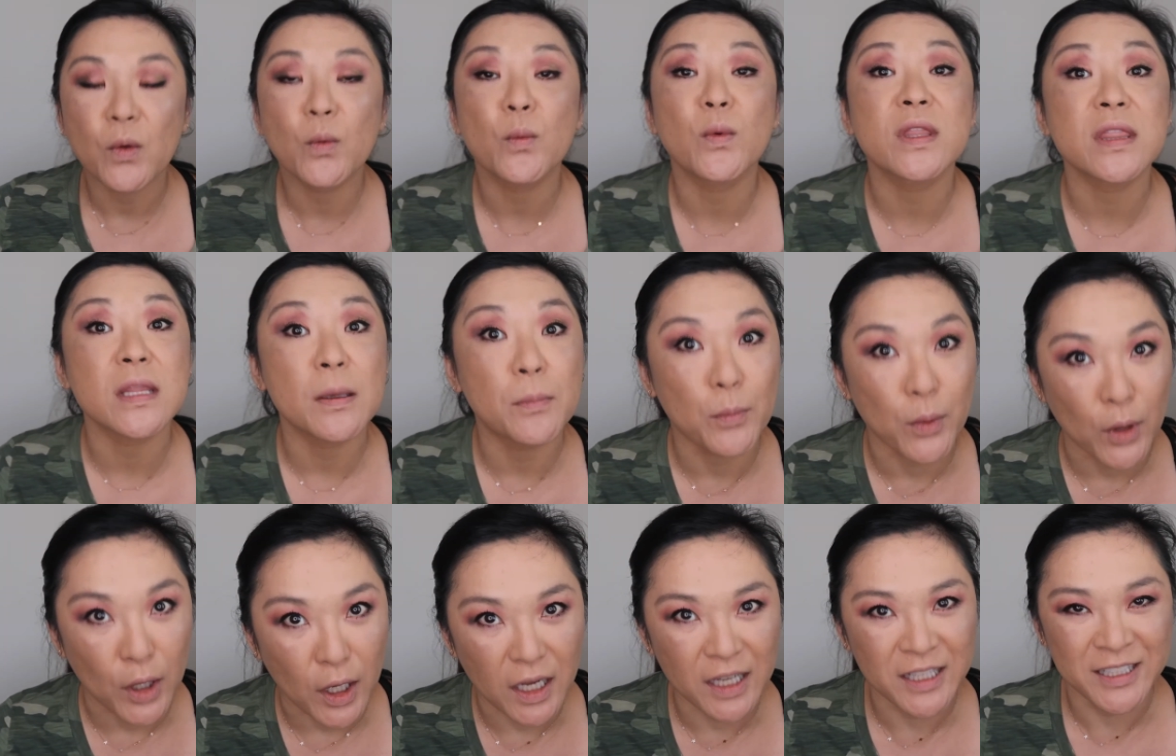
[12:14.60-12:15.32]
with a
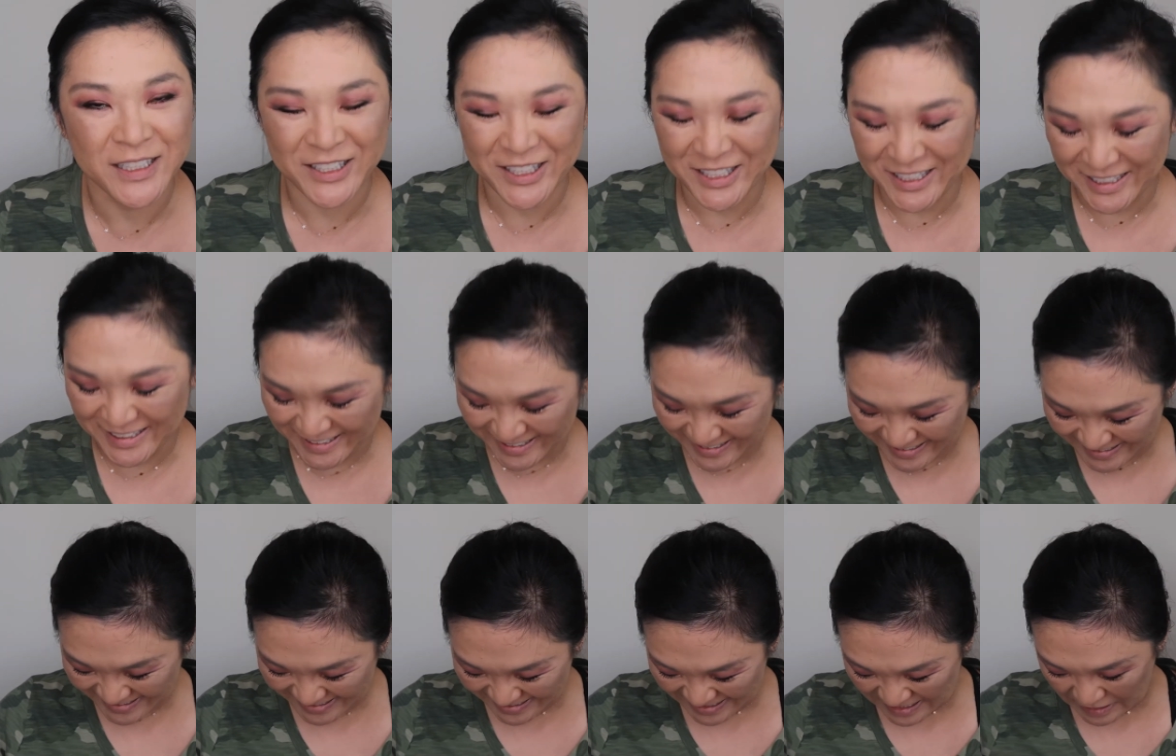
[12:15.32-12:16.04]
brush.
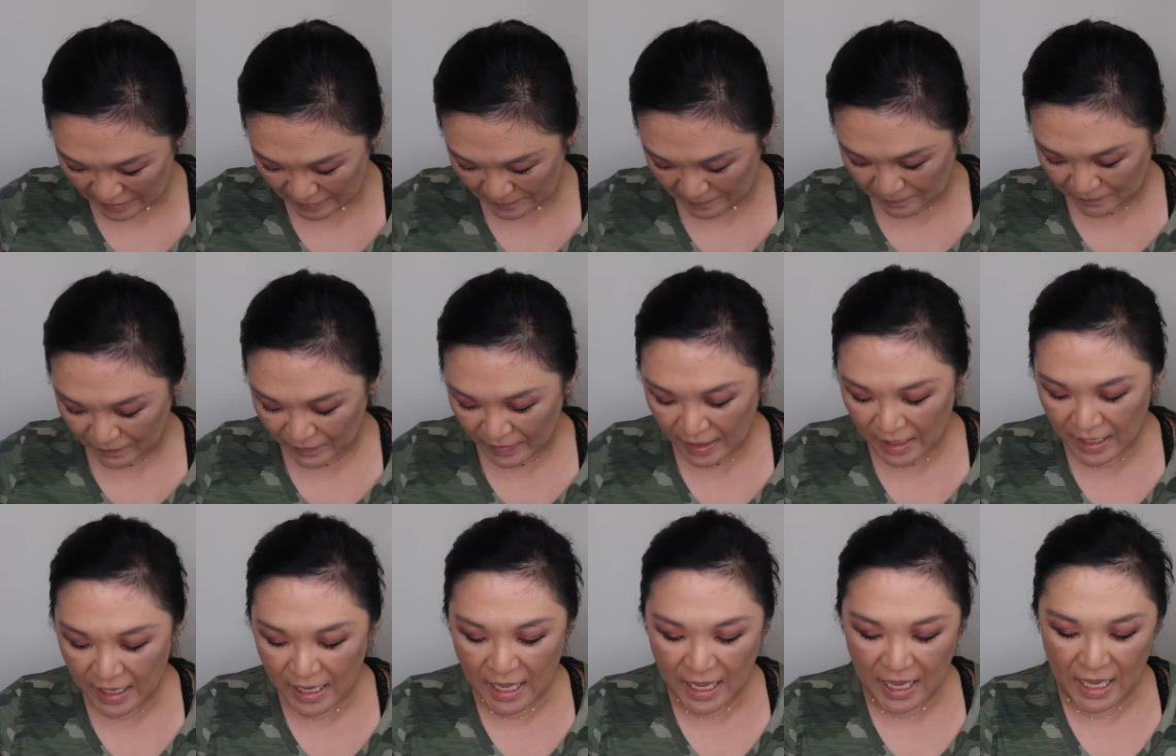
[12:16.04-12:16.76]

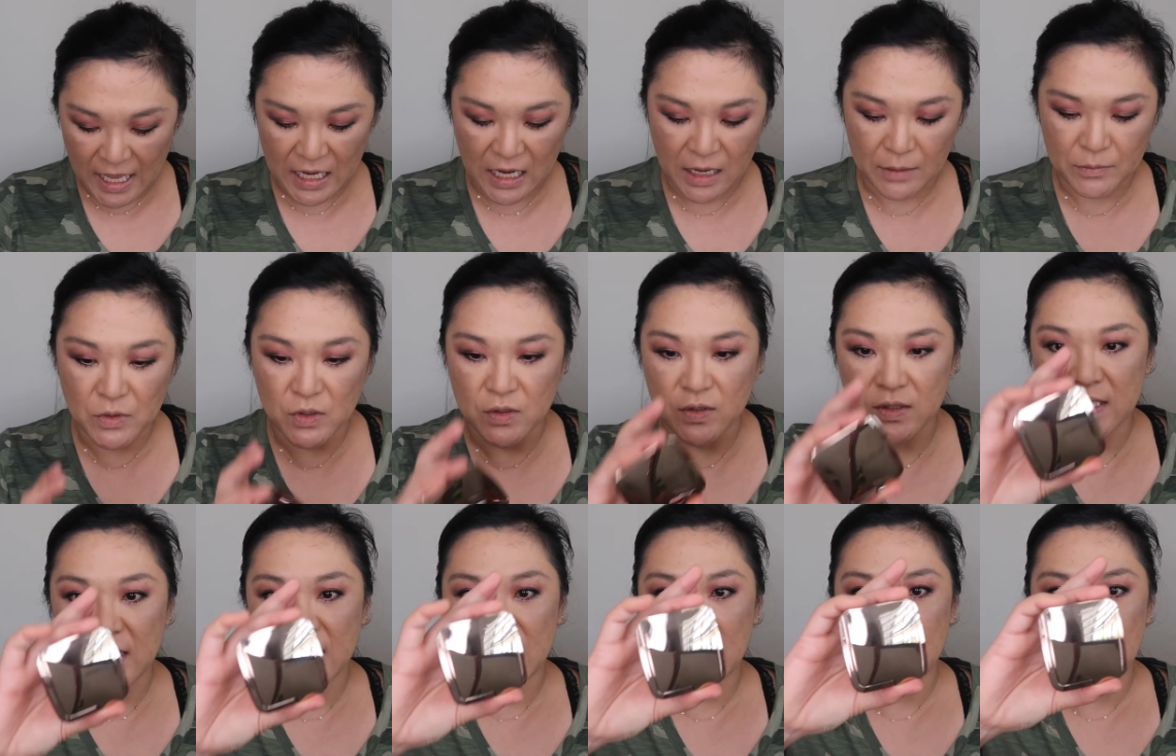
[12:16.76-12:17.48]
And I'm
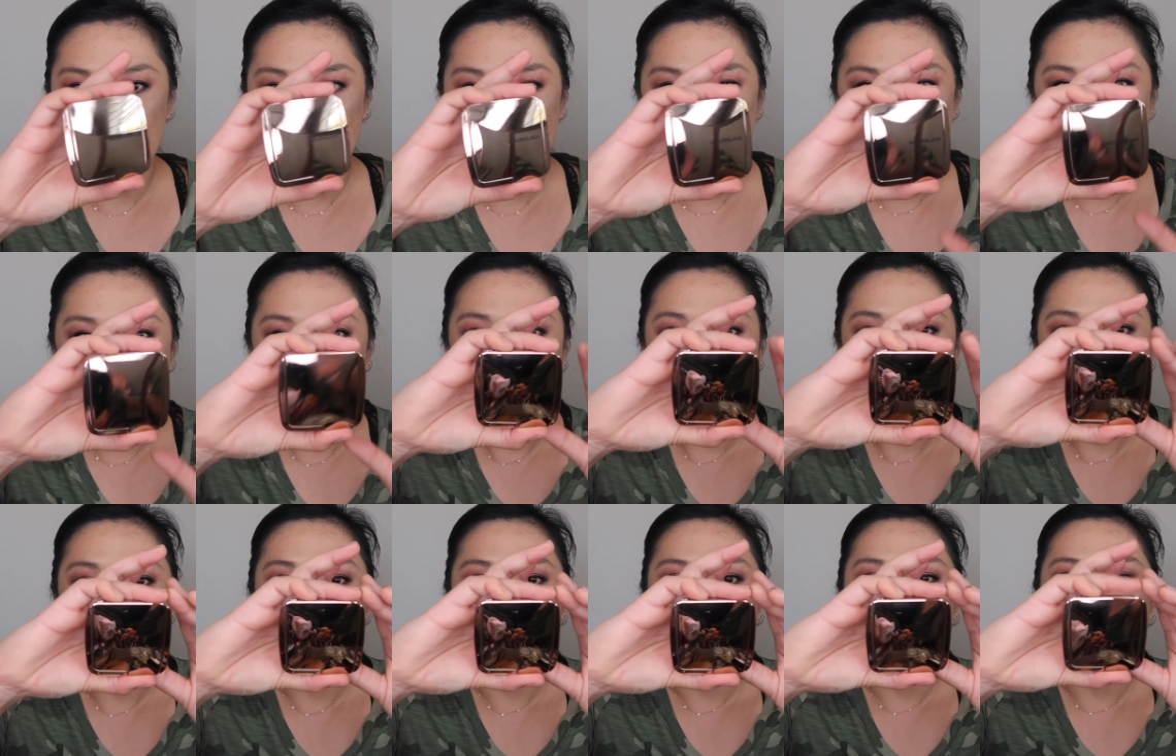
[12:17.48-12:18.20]
using the
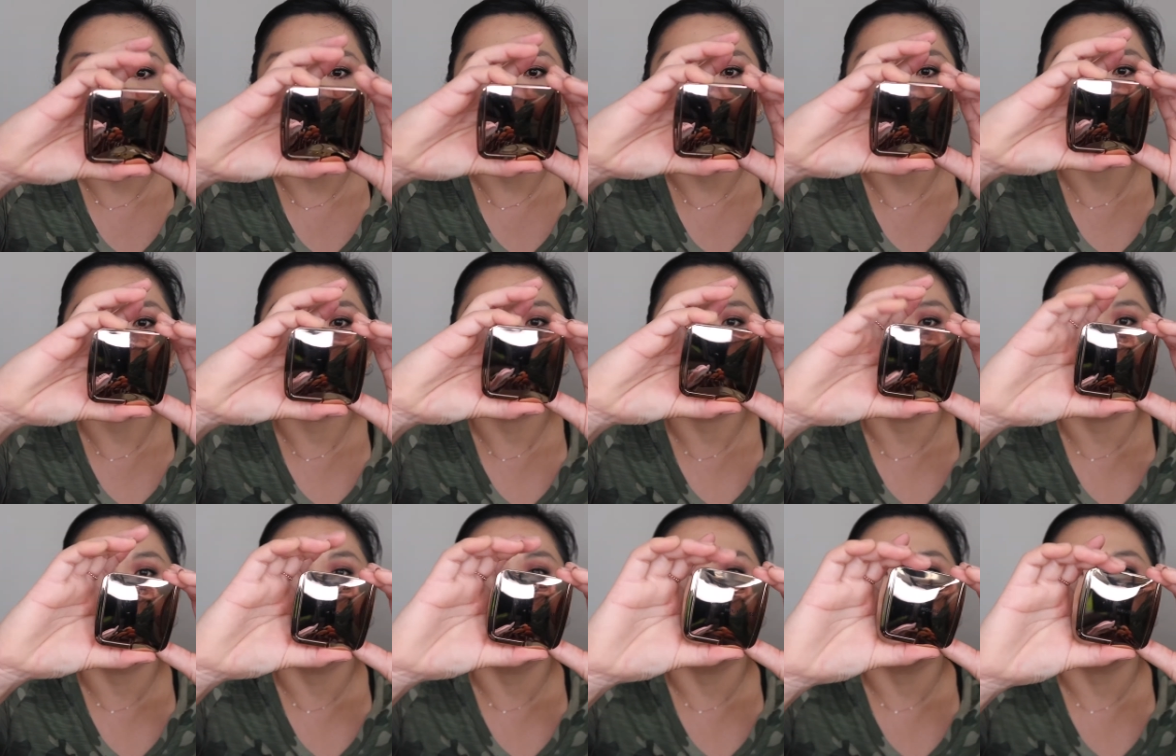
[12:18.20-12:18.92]
Hourglass
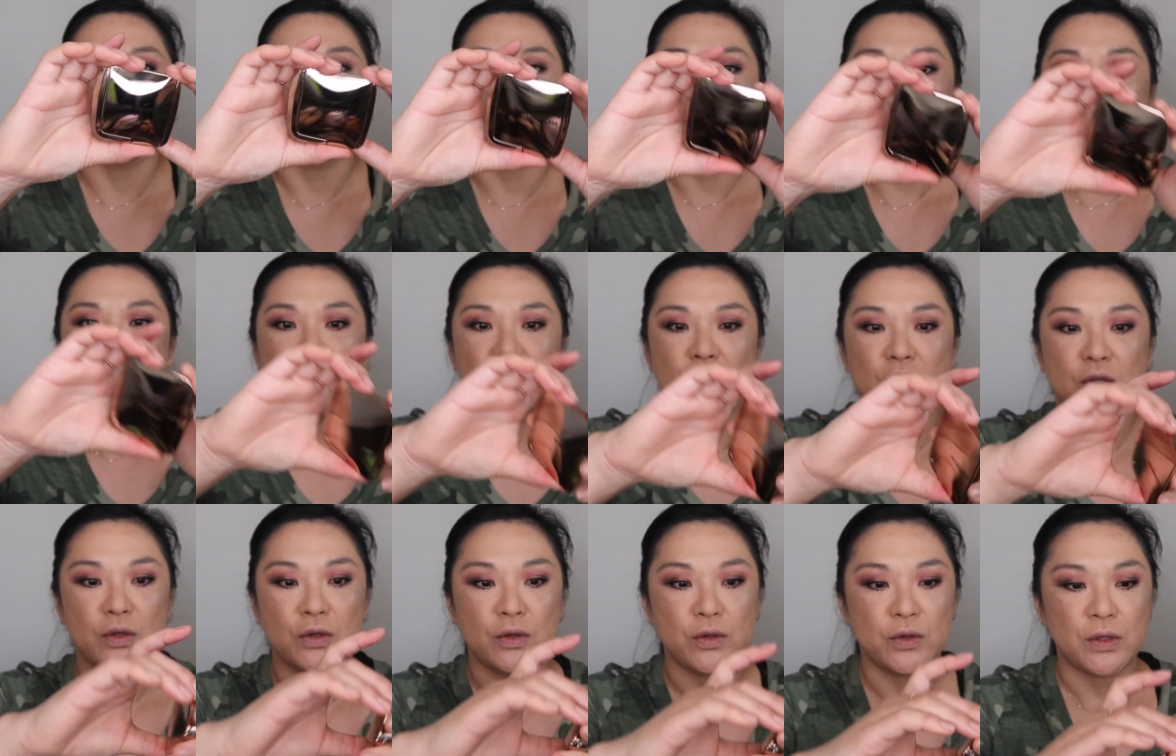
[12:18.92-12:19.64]
Brilliant
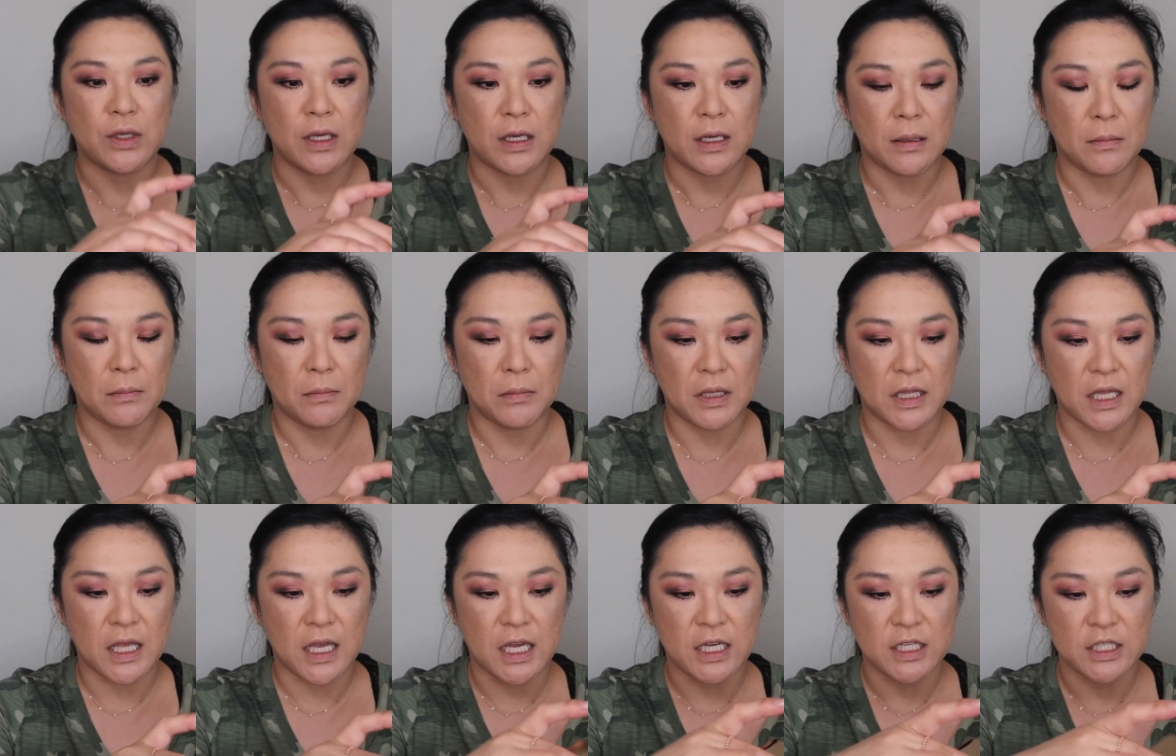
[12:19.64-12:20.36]
Nude
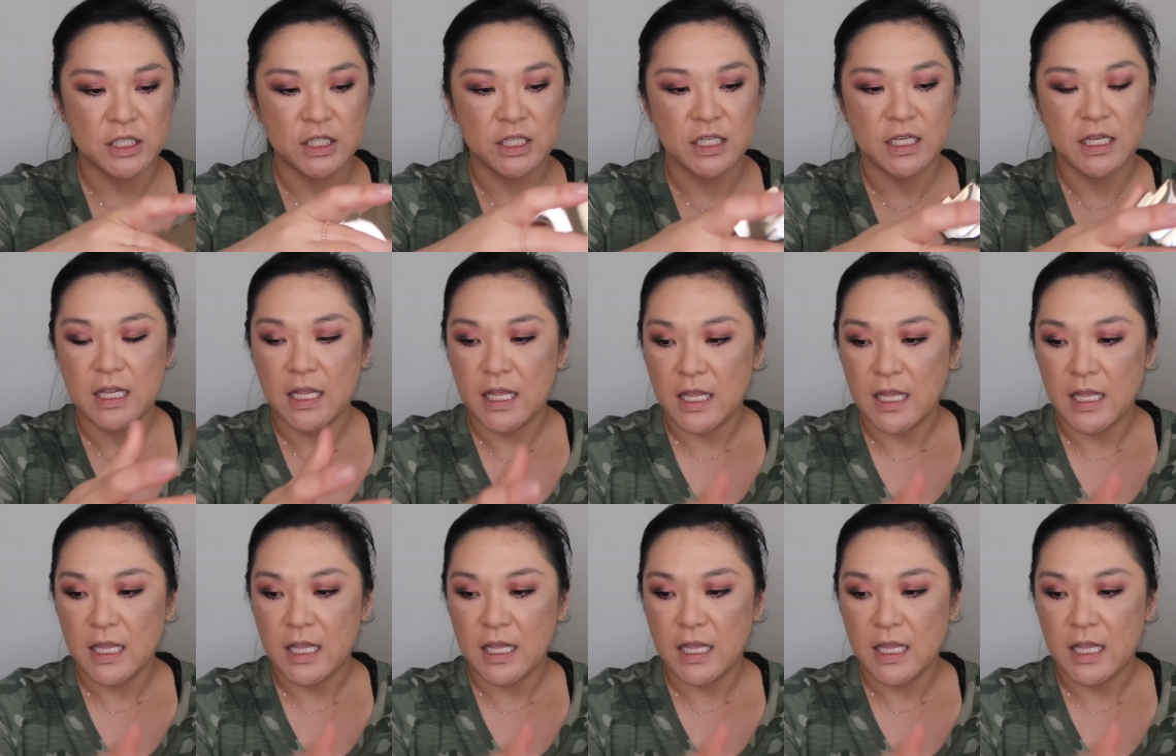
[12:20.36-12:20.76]
blush.